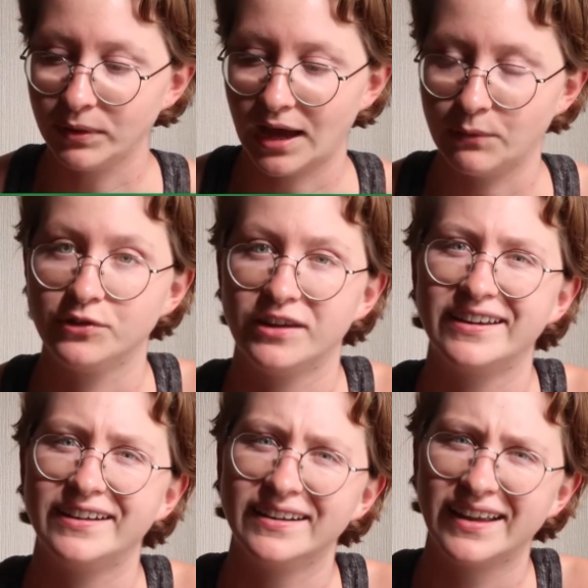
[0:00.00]
me I was
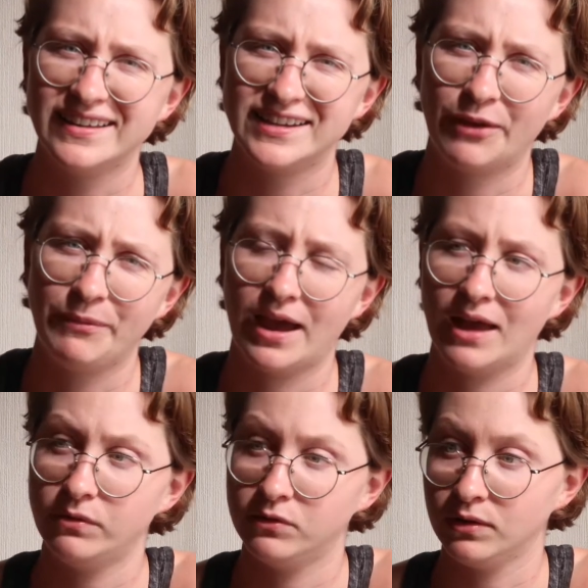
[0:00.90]
good and tell me
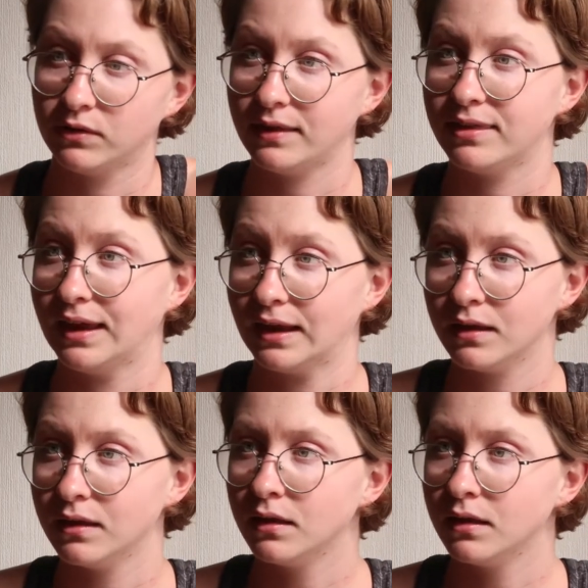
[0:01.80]
I was doing the right thing.